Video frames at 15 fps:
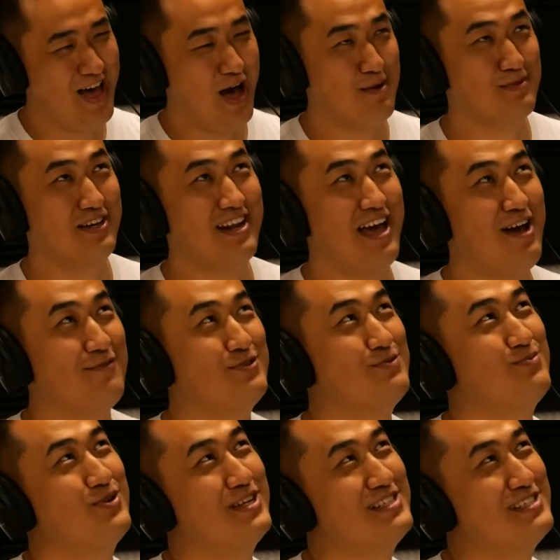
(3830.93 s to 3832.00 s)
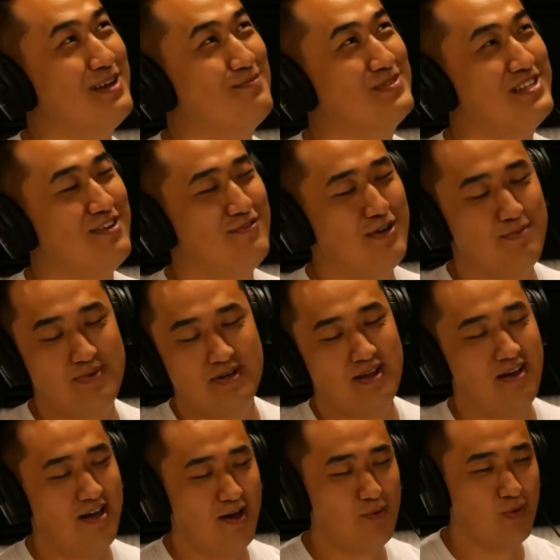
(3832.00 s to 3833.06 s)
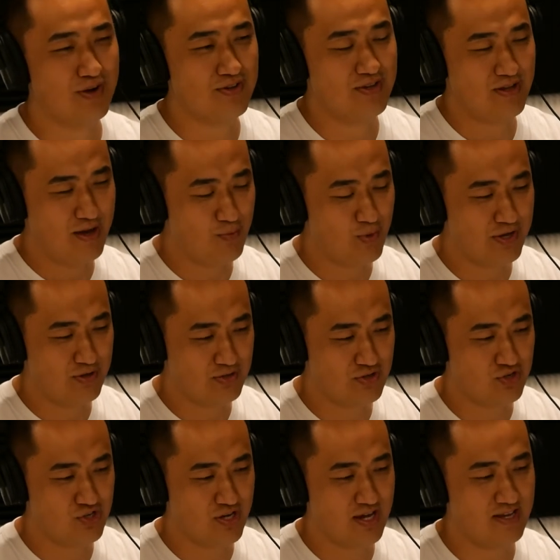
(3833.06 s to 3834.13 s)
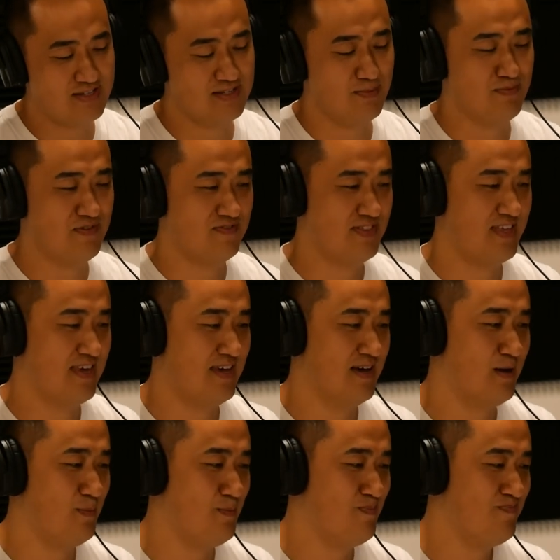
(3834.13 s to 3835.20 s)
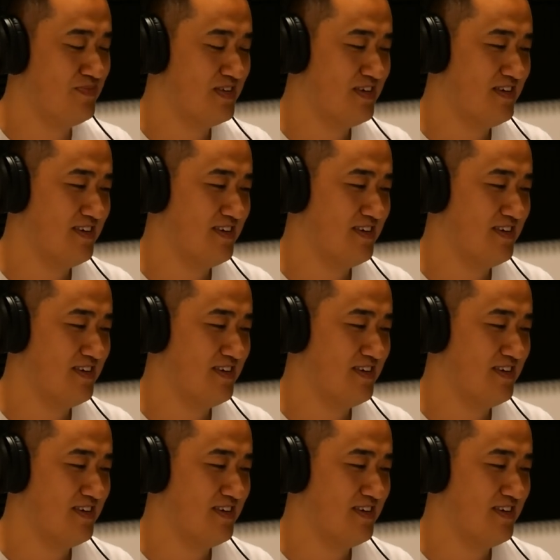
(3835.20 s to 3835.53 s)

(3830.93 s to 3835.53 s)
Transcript: Oh, I'm going to have to bring some stuff up, and I, I, want I want you to share some of the, um,